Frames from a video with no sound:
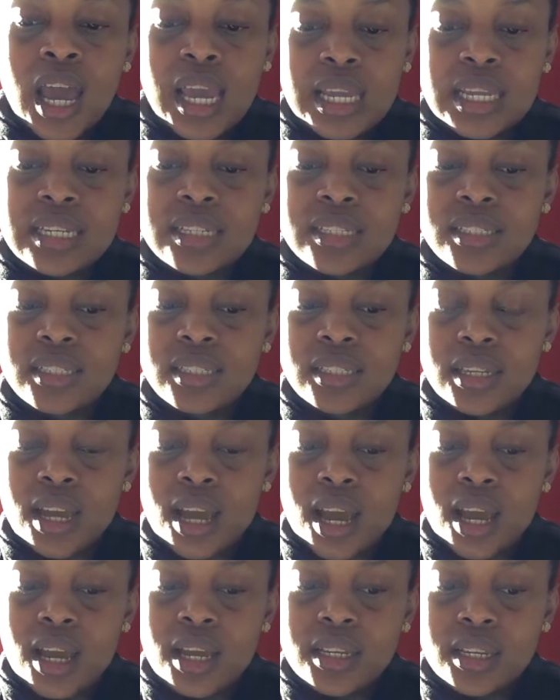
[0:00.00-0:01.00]
And
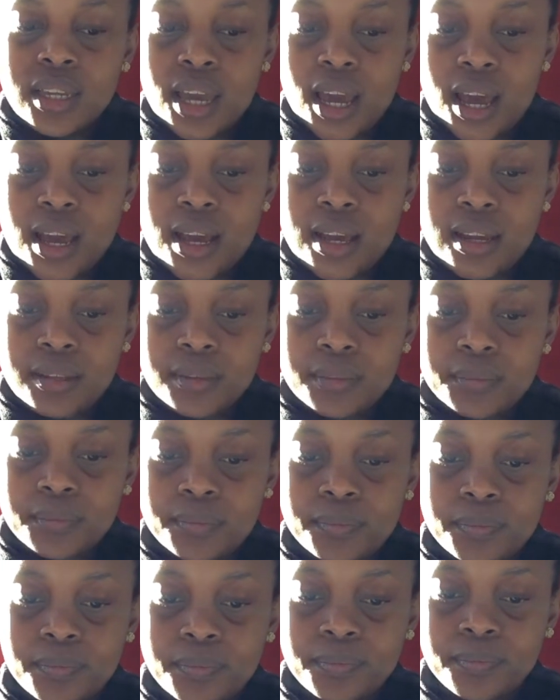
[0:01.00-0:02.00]
yeah,
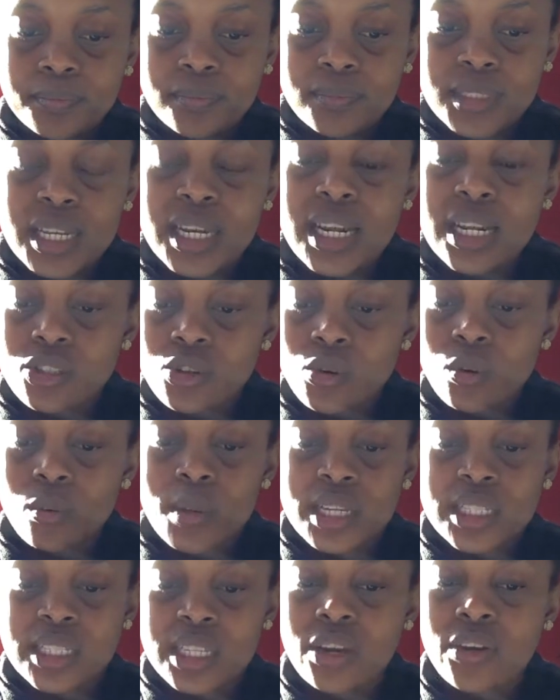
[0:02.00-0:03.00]
it has all
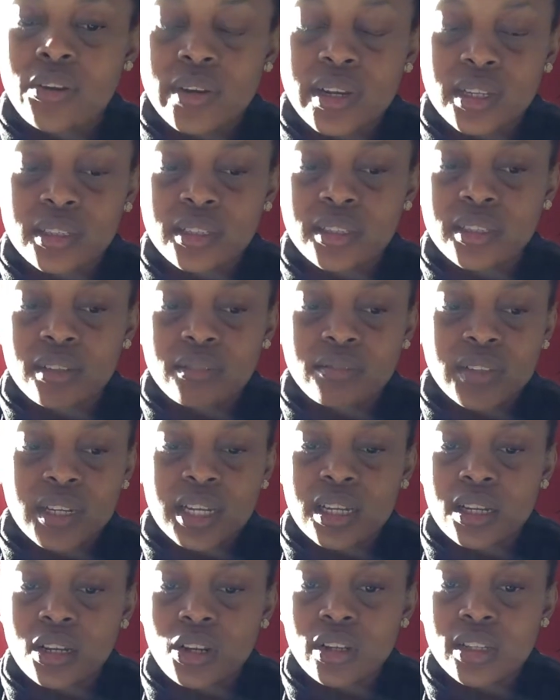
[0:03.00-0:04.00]
my decorate stuff,
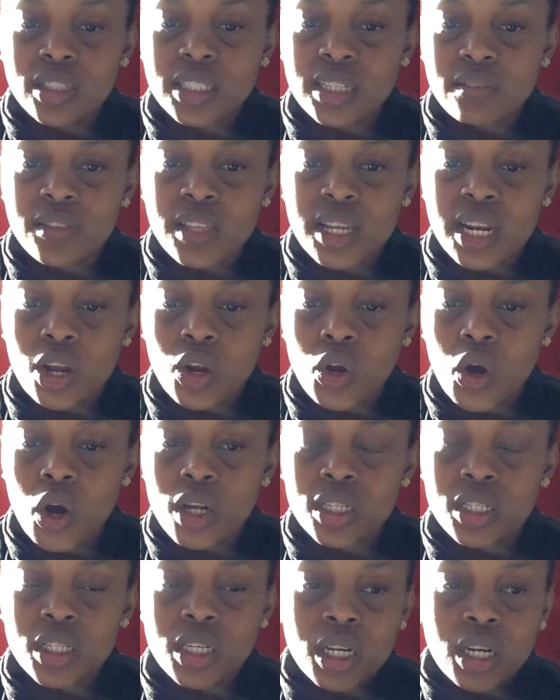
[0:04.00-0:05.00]
like a lot of stuff that I
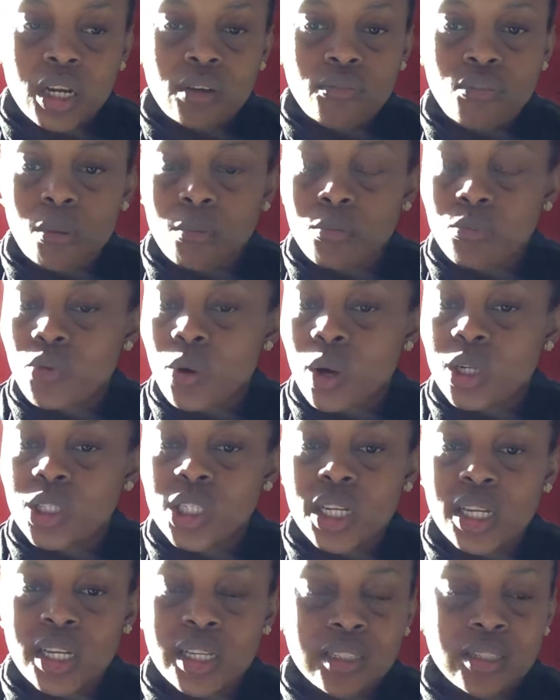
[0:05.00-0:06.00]
got from
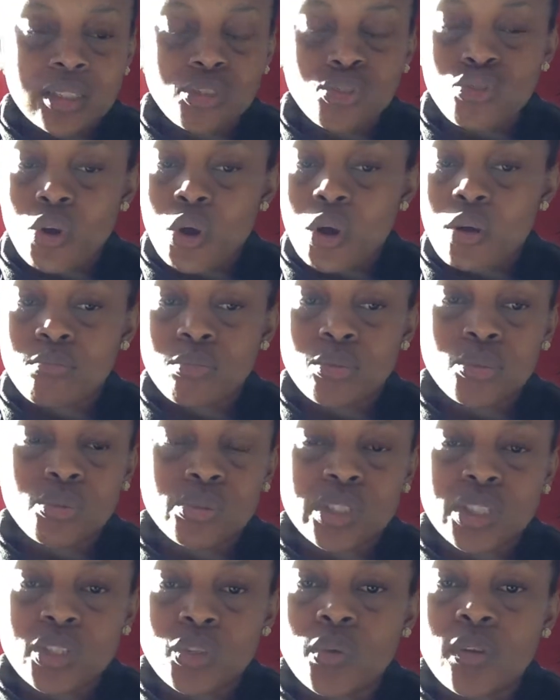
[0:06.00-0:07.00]
projects,
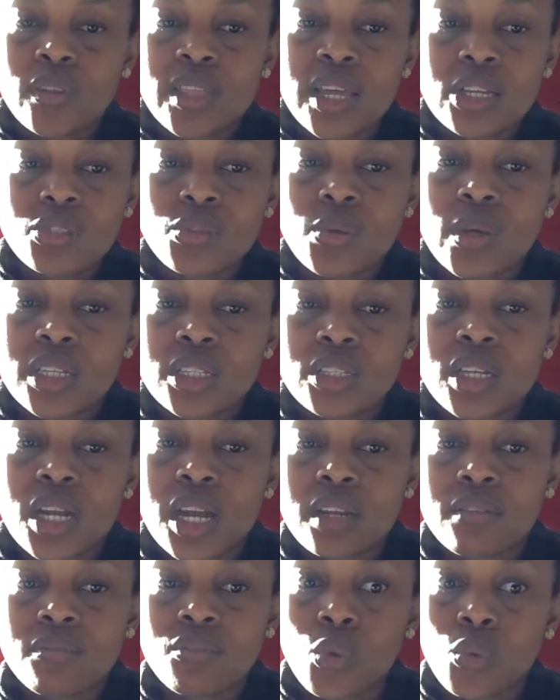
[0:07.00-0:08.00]
samples, and all of that. So I need to
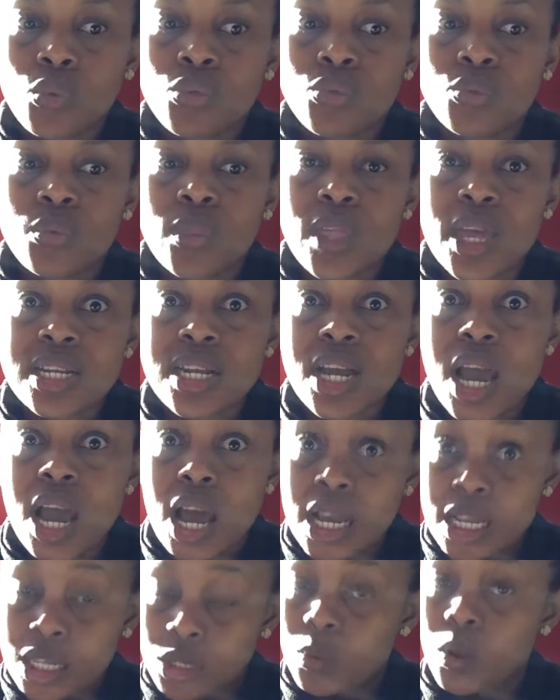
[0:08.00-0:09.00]
kind of go through that
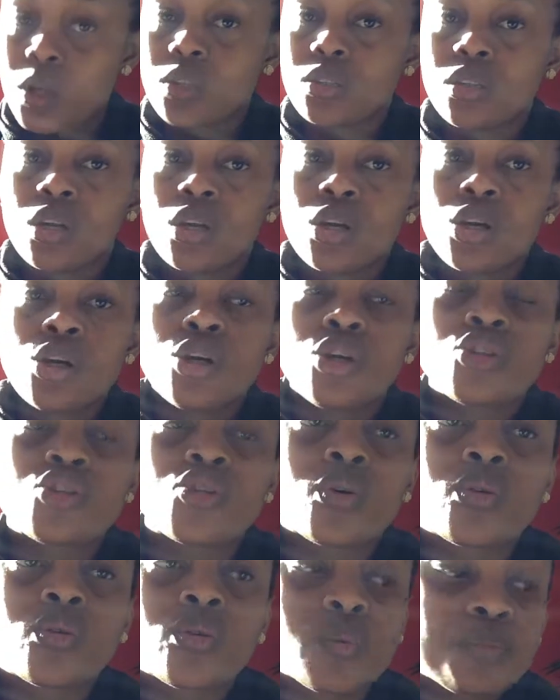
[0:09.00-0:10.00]
as well.
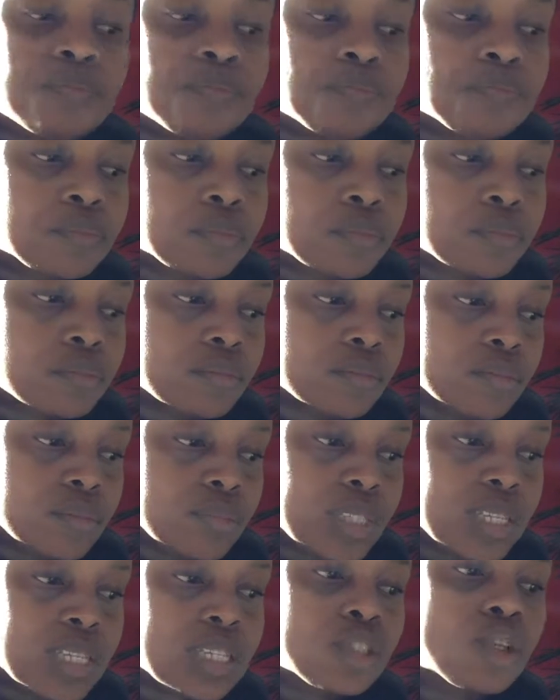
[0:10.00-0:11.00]
So
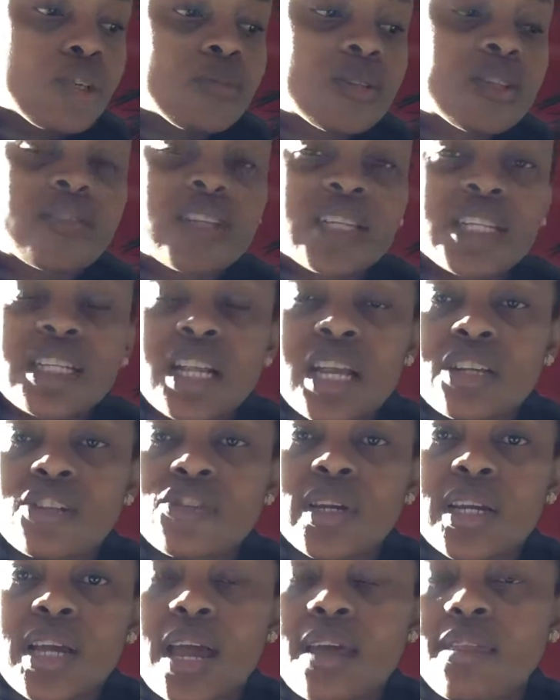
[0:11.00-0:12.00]
in terms of
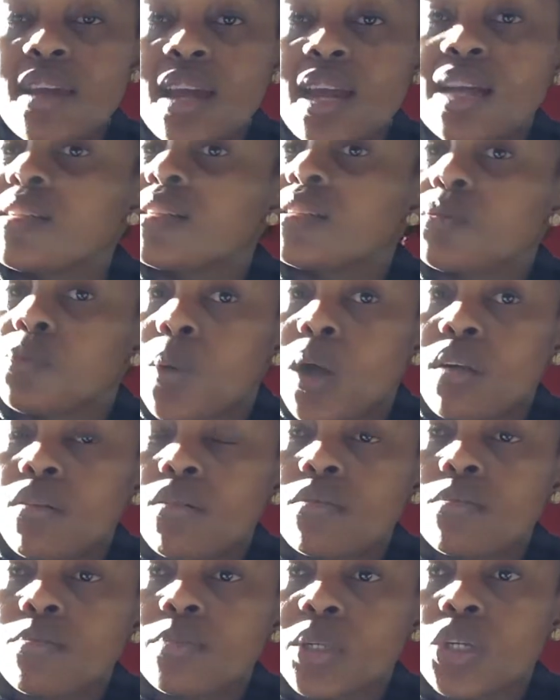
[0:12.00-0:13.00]
decluttering, I think I did
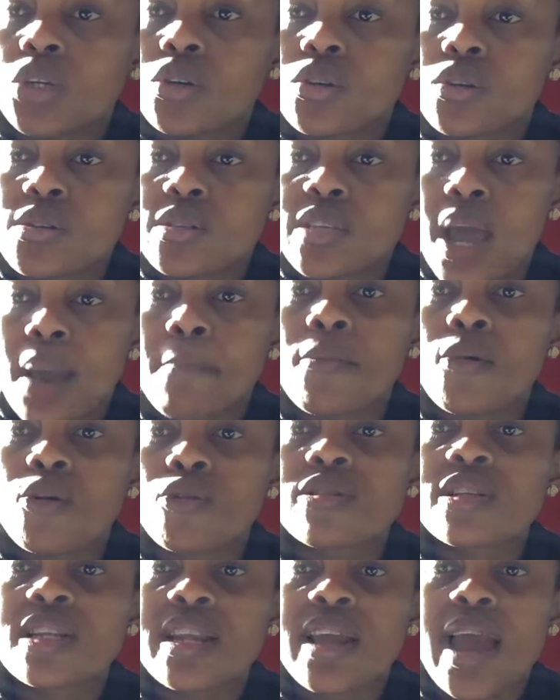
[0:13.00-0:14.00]
well because I'm
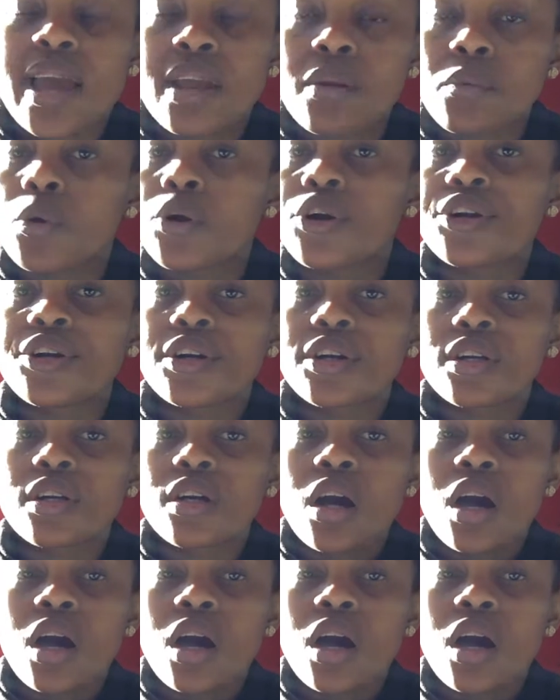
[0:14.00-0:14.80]
mostly at work.